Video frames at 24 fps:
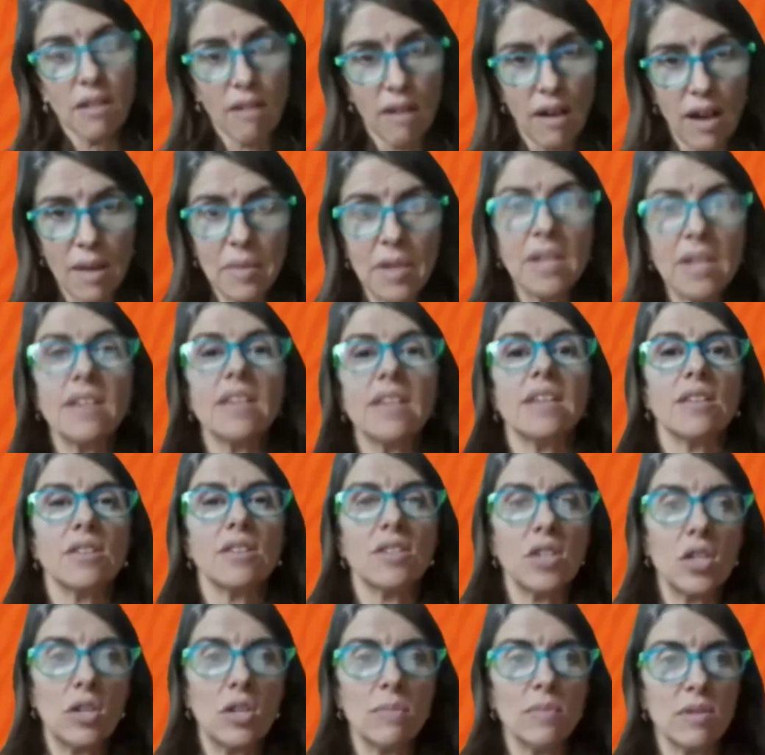climate in
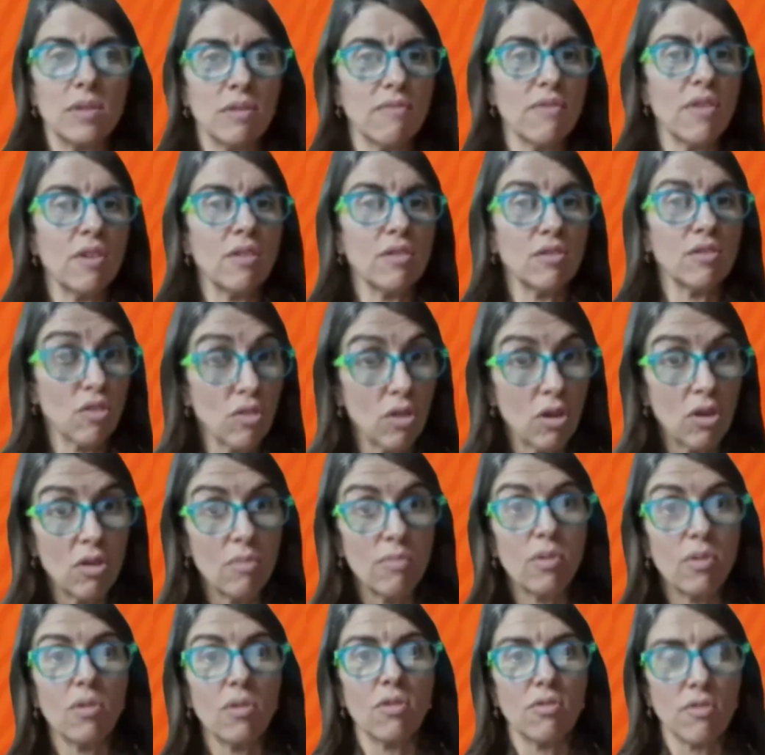terms of those
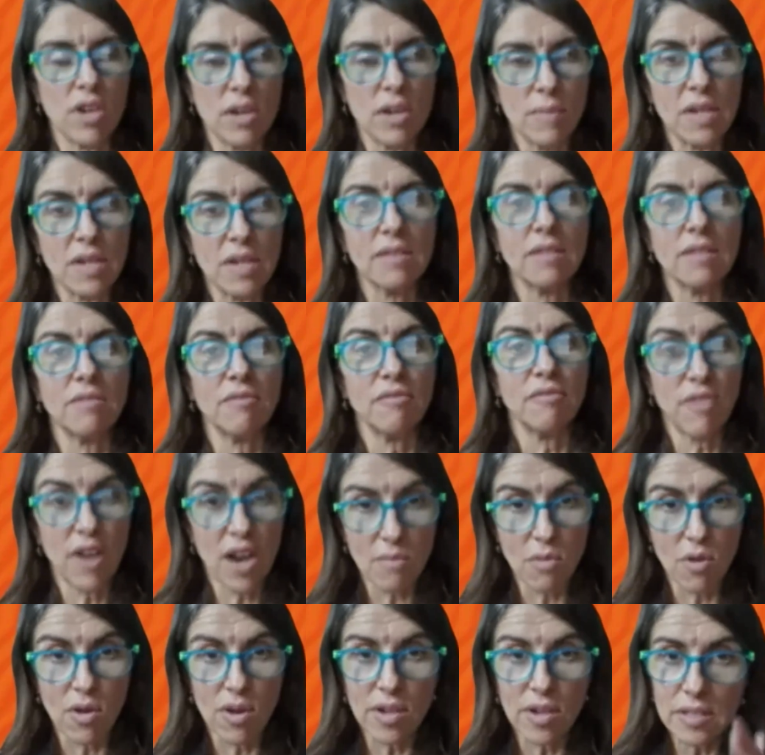global agreements and
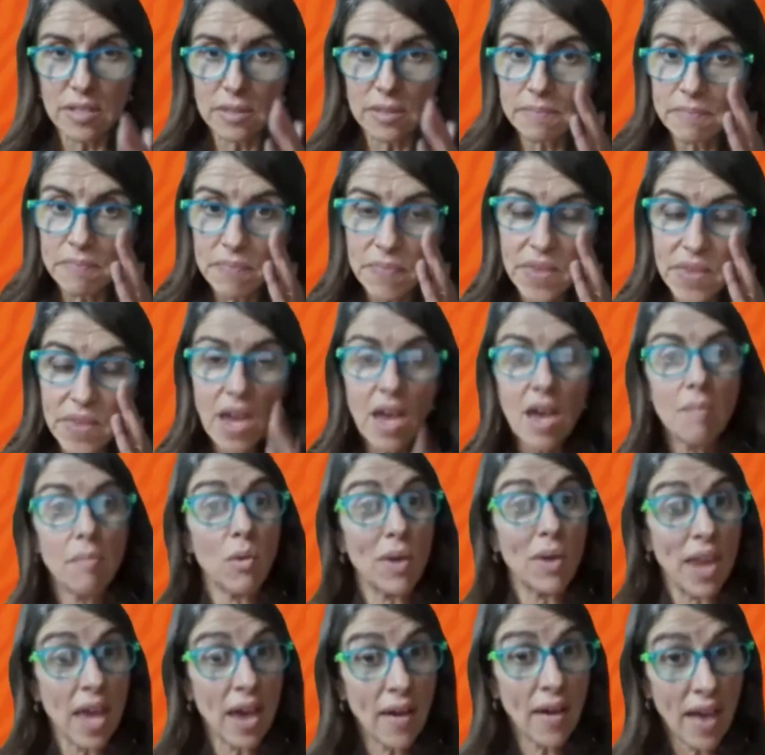frameworks. But
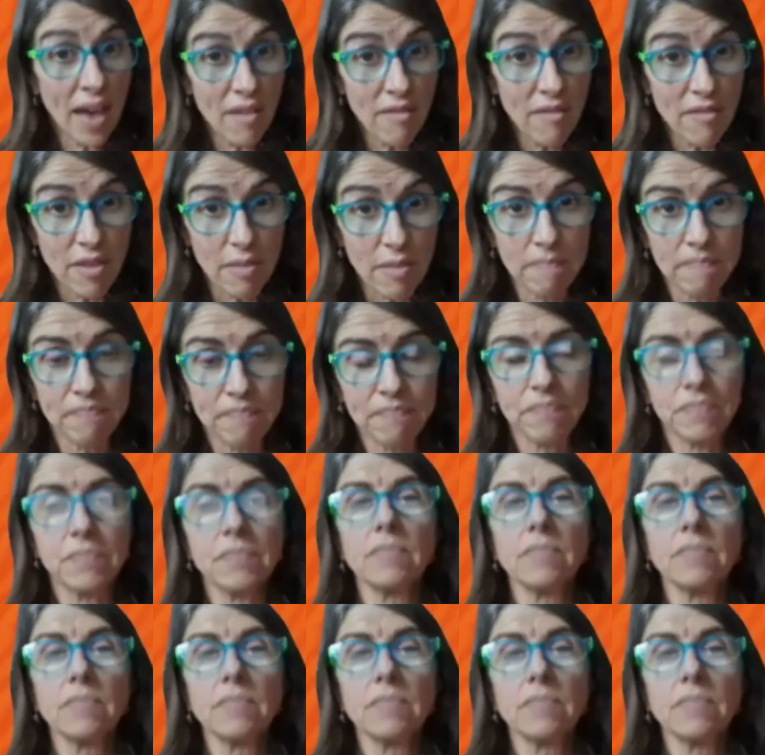we now have them.